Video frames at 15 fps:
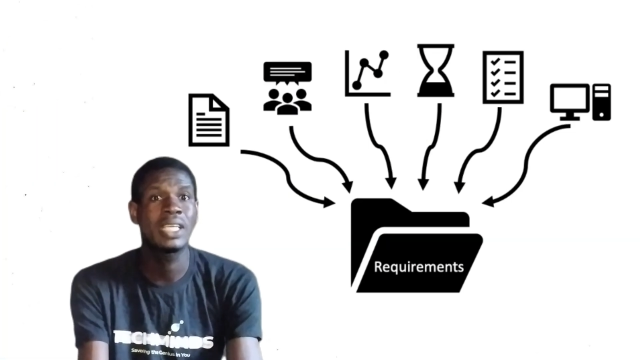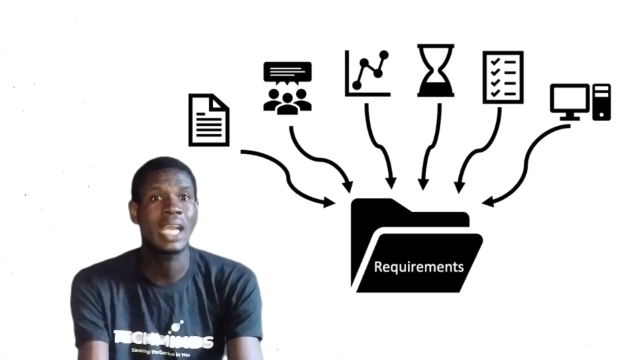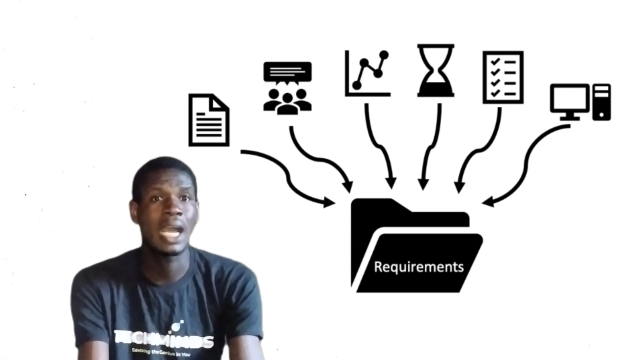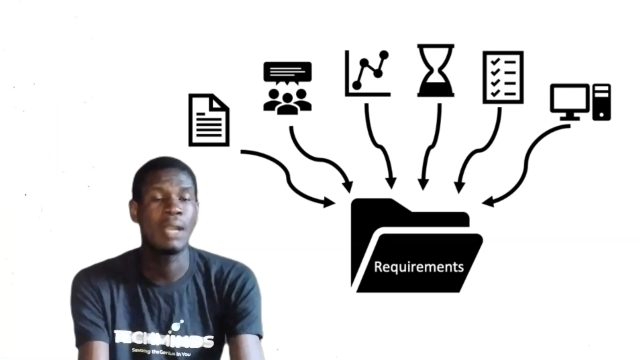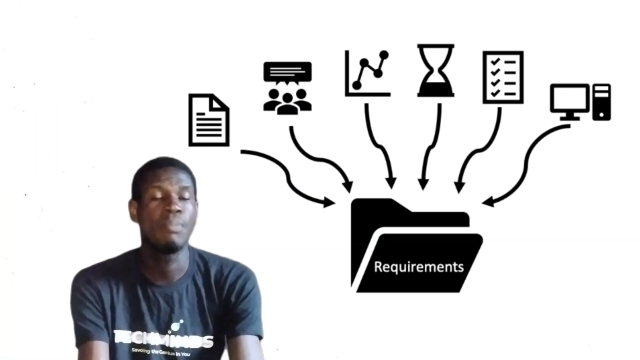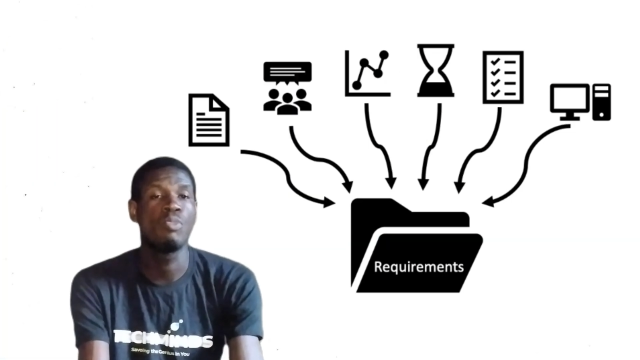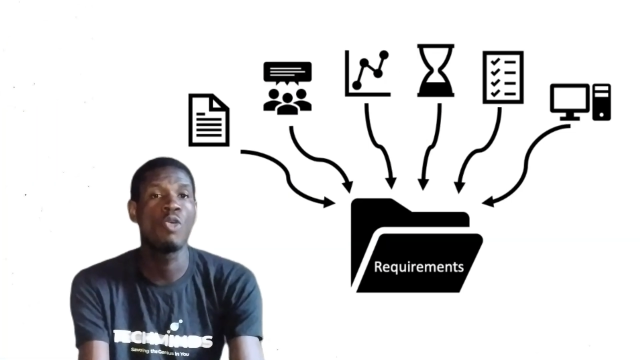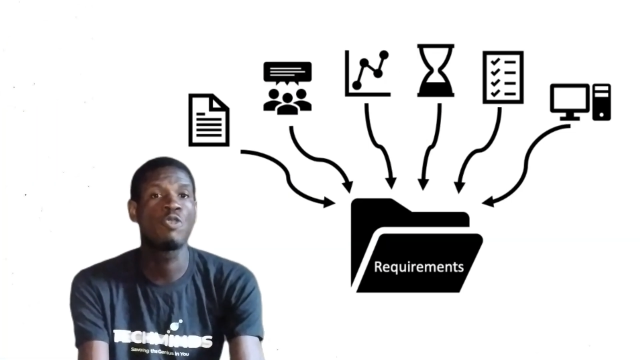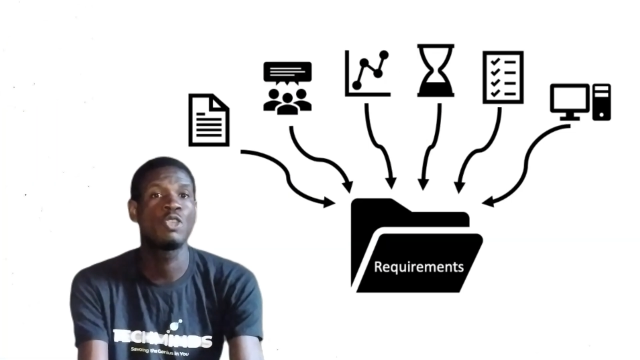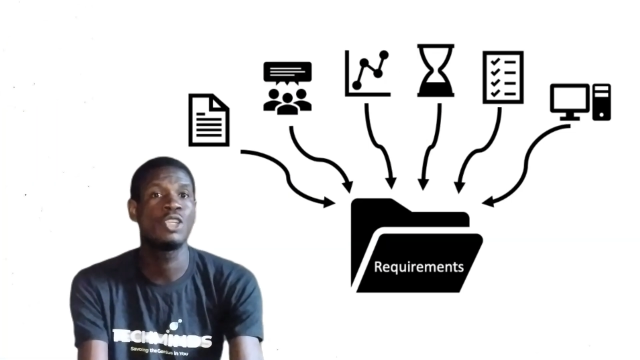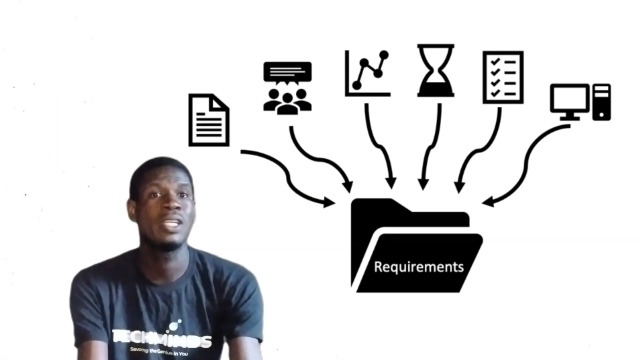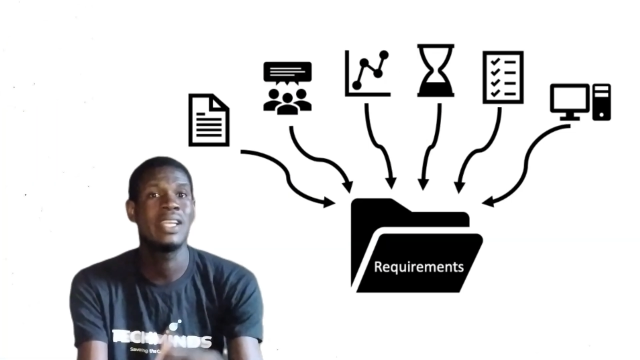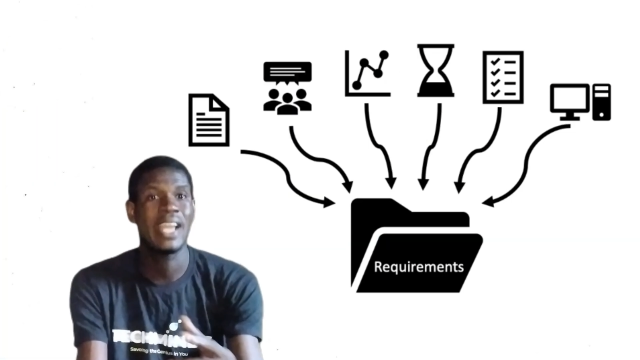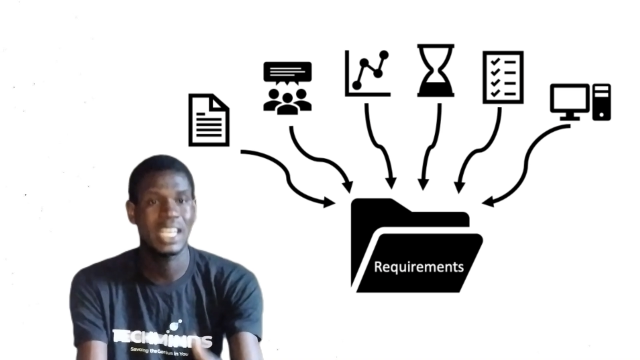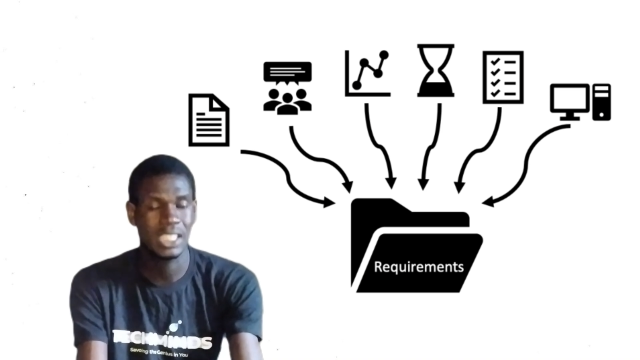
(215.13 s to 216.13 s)
it can move to
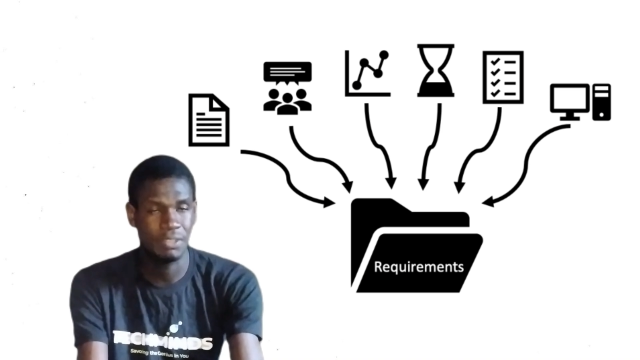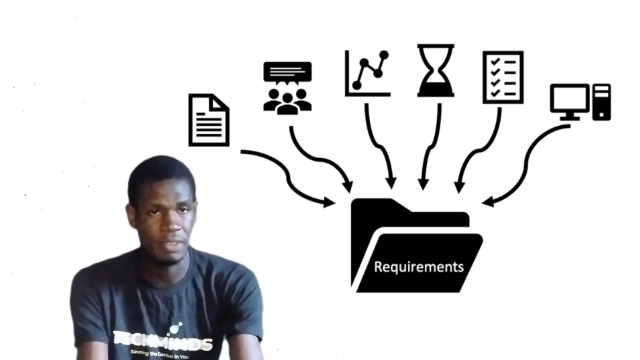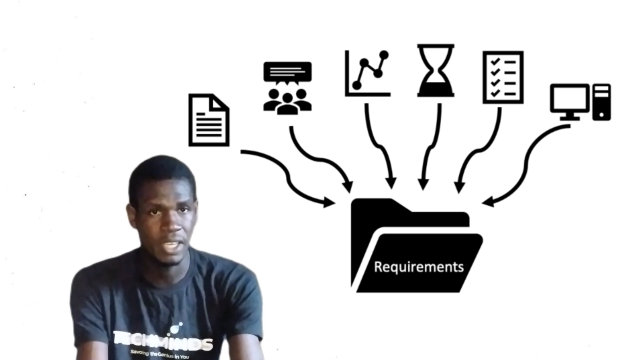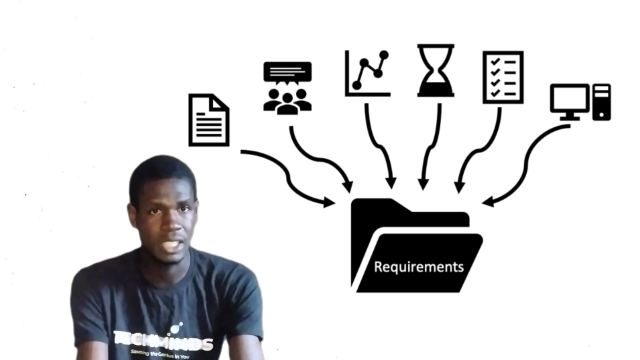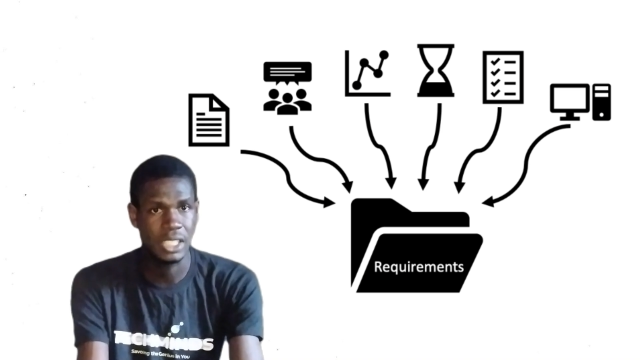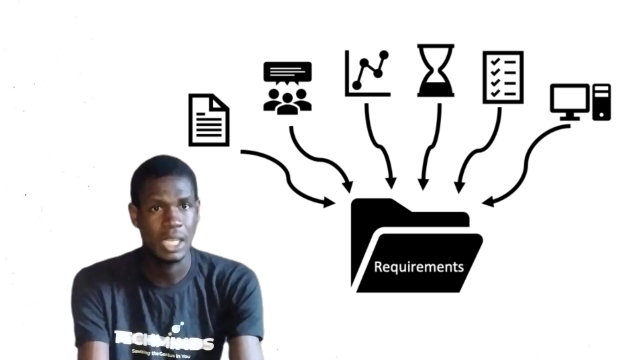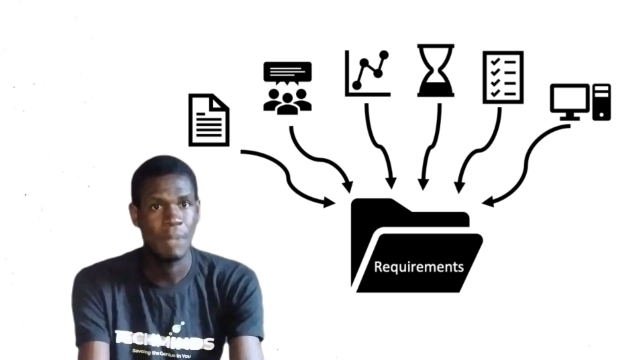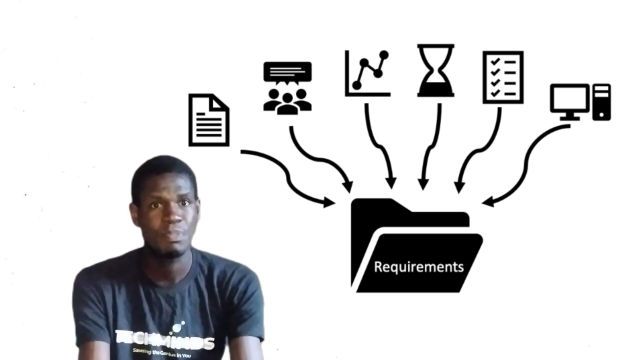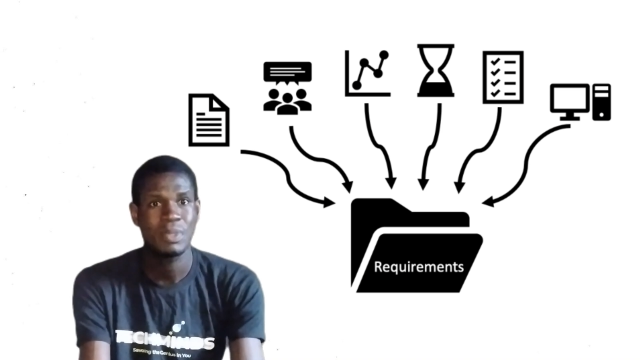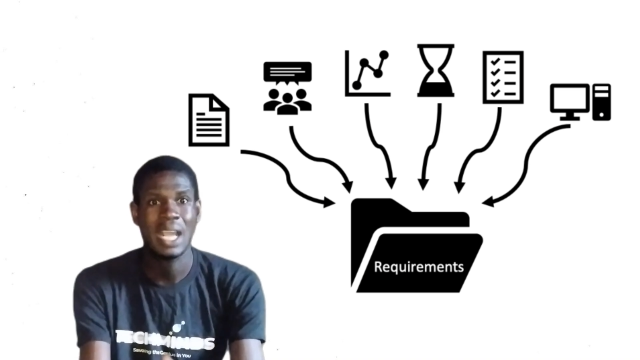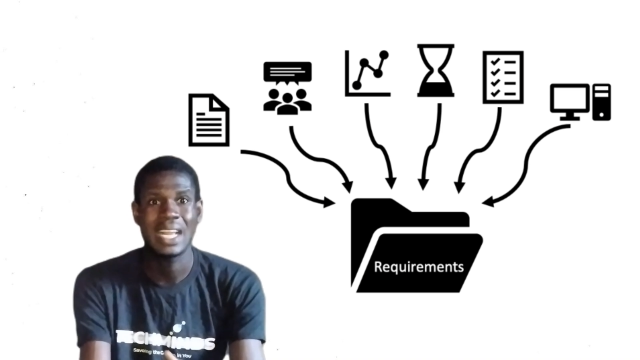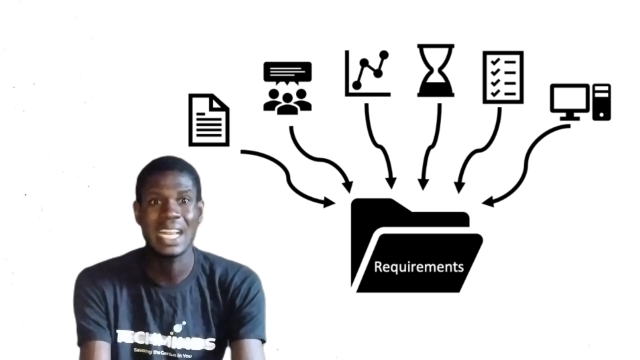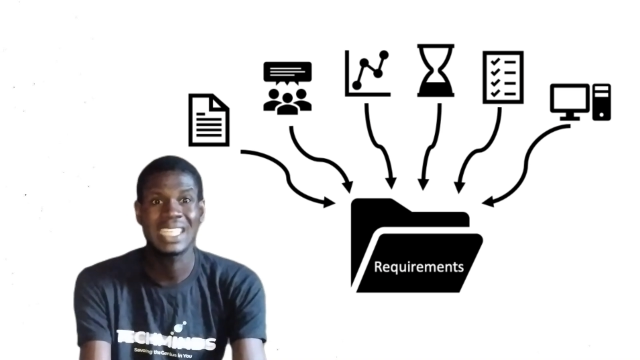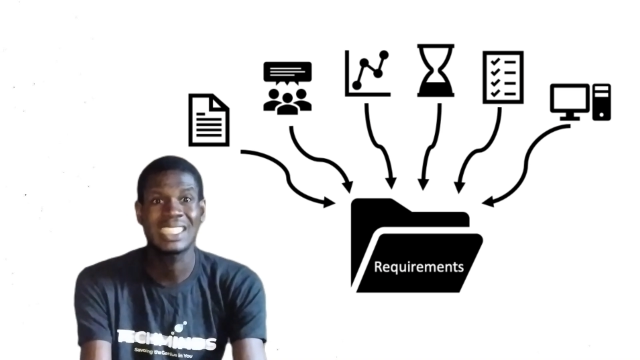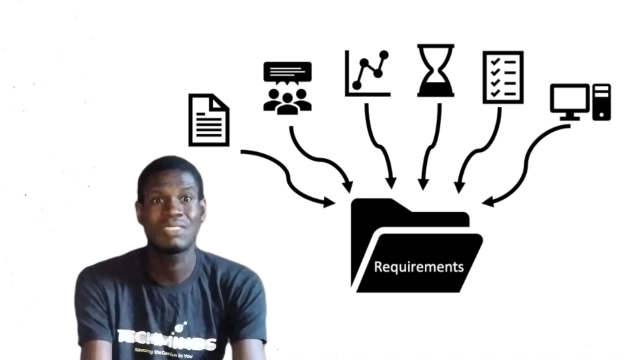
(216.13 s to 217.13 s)
the next phase,
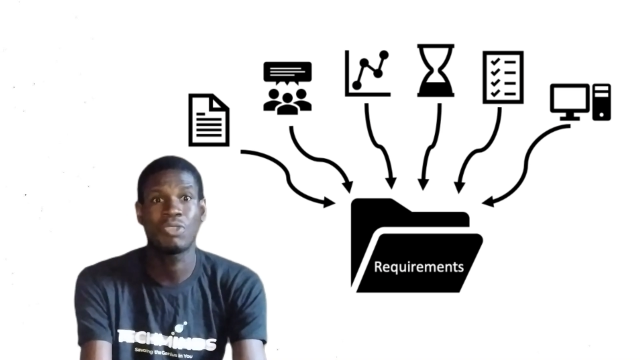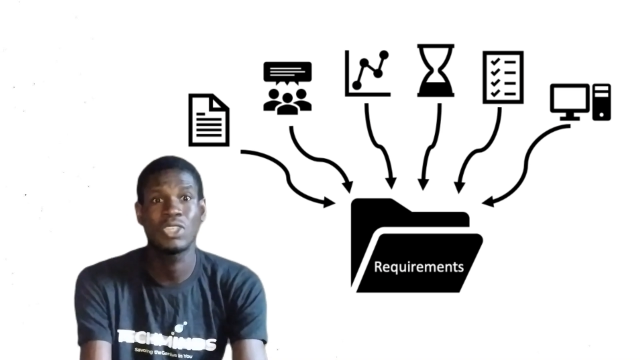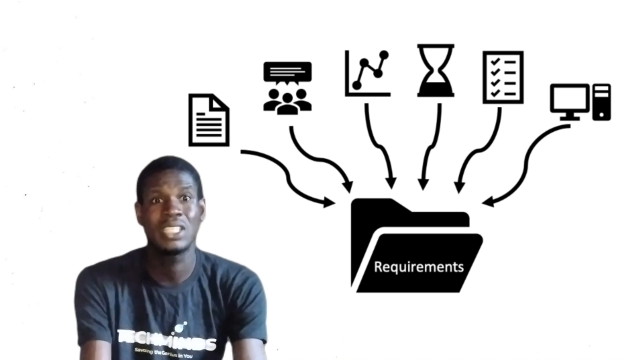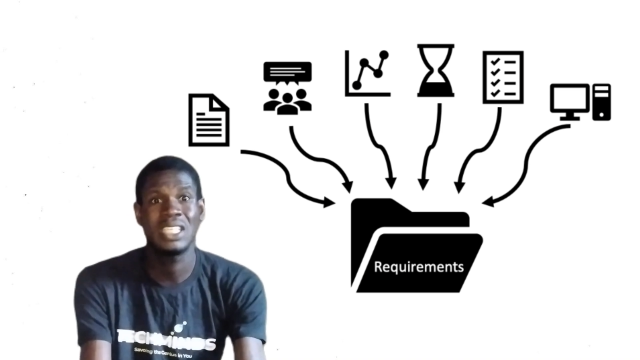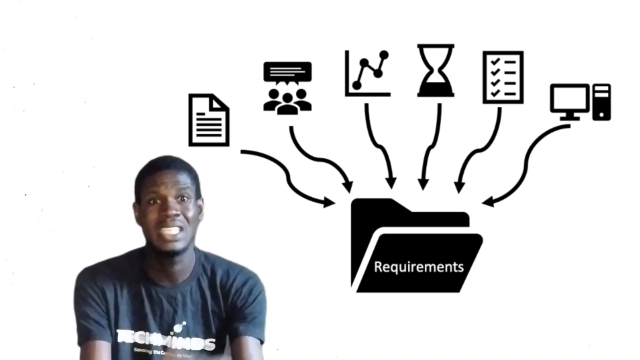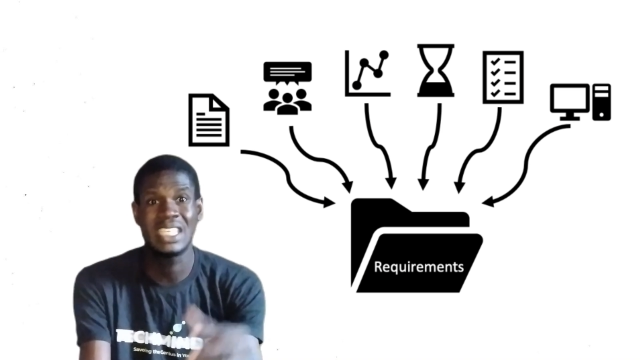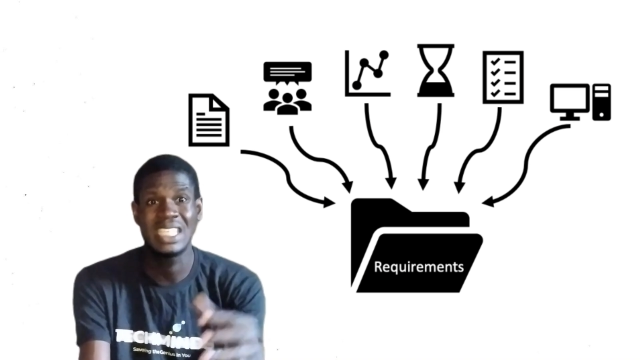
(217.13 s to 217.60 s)
and that is for the